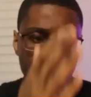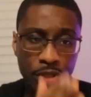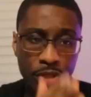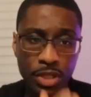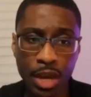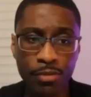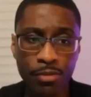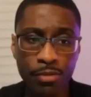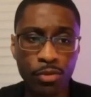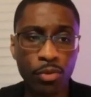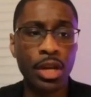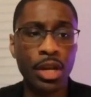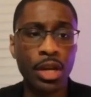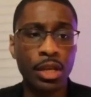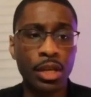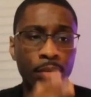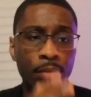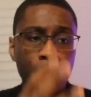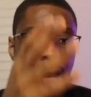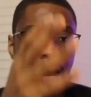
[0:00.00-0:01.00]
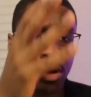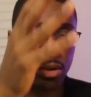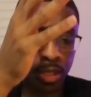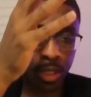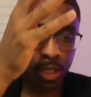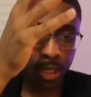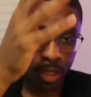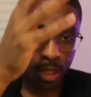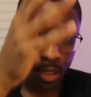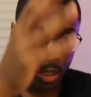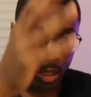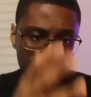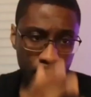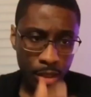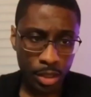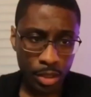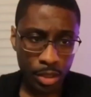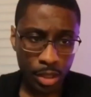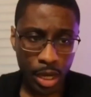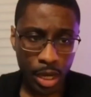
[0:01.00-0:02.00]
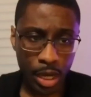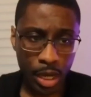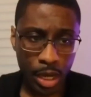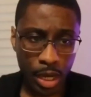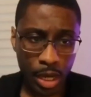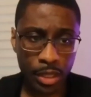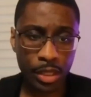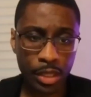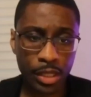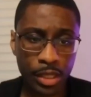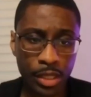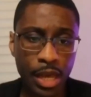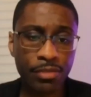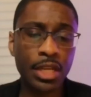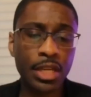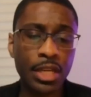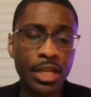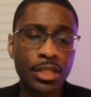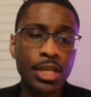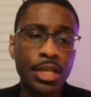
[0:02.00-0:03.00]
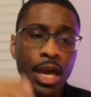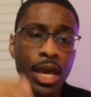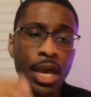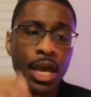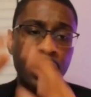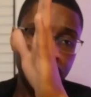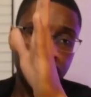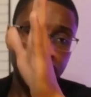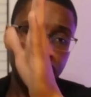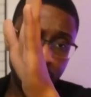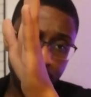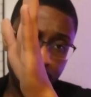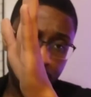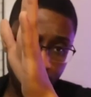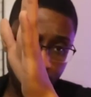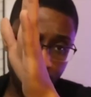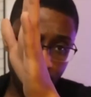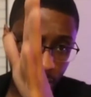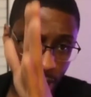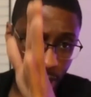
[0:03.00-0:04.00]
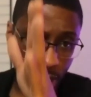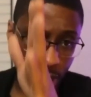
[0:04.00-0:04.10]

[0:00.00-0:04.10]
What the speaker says: you're perseverating about, on the left-hand side. And then on the